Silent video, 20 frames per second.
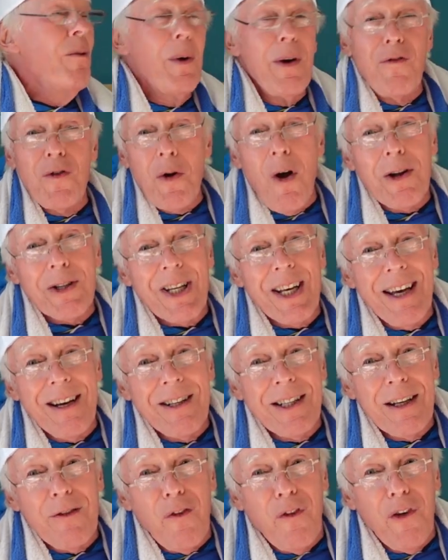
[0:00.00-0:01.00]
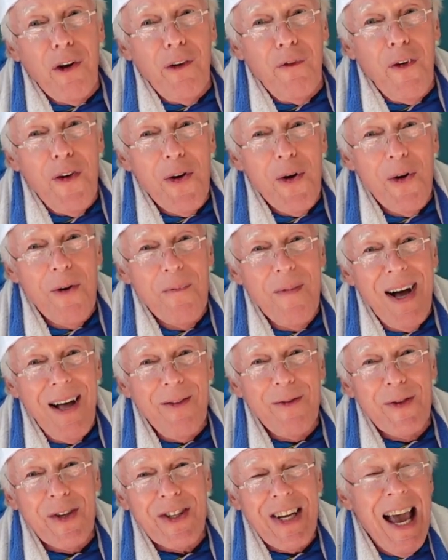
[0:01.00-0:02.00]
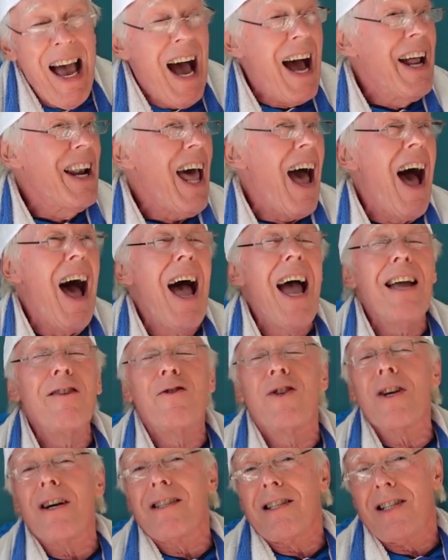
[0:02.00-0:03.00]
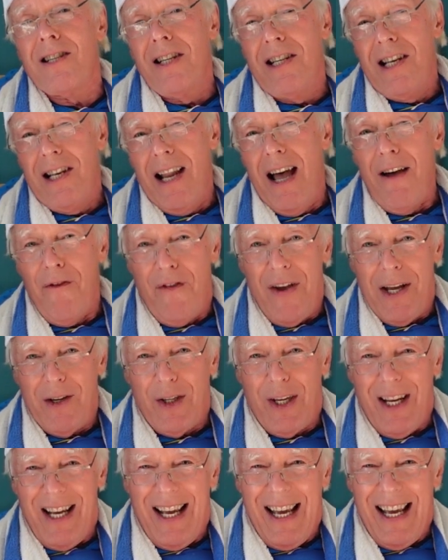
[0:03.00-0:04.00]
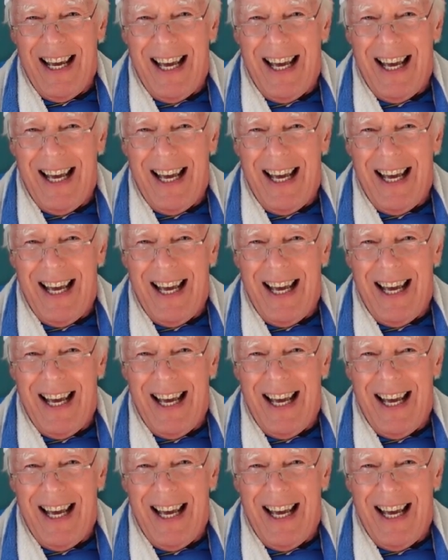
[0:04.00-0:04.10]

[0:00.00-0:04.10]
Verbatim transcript: We've not heard it for a few months, and I just love it.